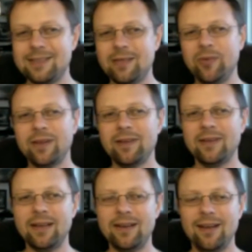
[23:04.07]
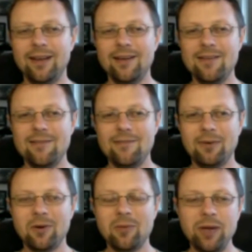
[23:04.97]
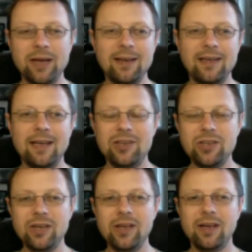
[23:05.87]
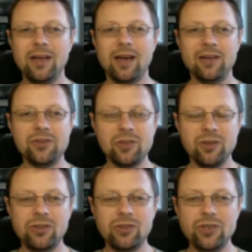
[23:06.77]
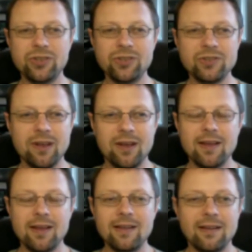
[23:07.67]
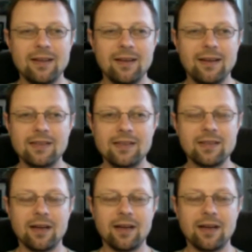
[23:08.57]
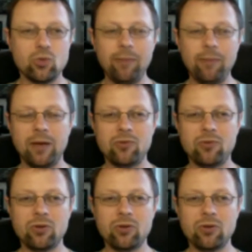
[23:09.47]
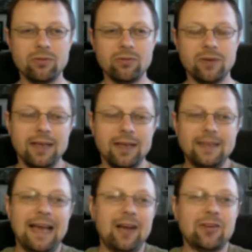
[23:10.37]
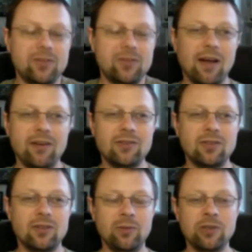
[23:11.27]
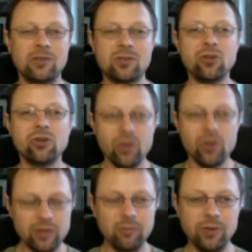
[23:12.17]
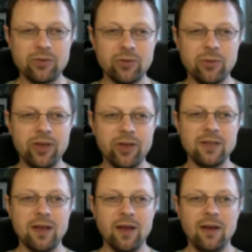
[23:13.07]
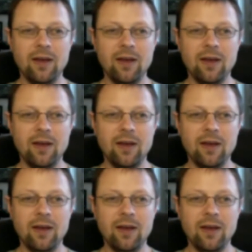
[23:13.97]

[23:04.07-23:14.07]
is something that for many Tai Chi and Qigong teachers is like a dream come true. It actually sounds almost too good to be true because